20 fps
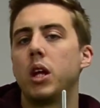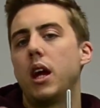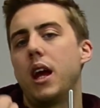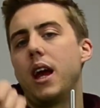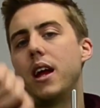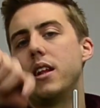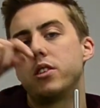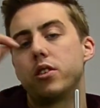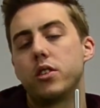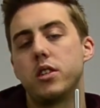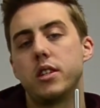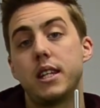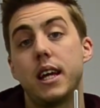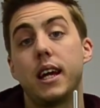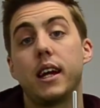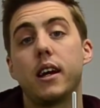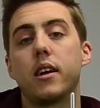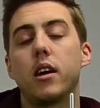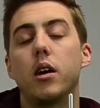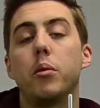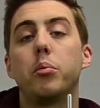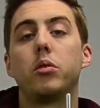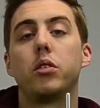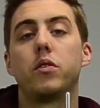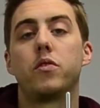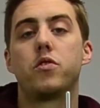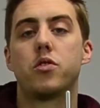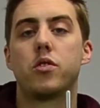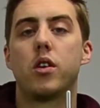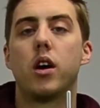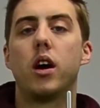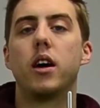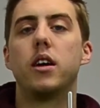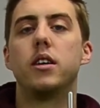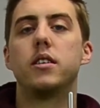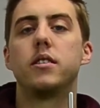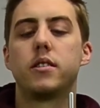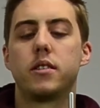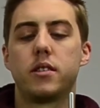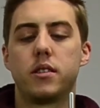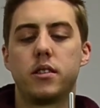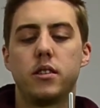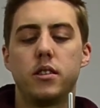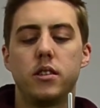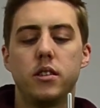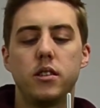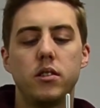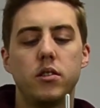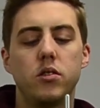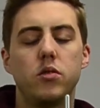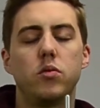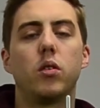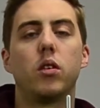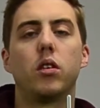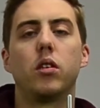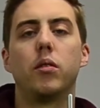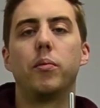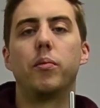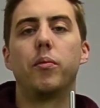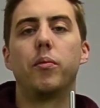and it's gonna take a couple of tries to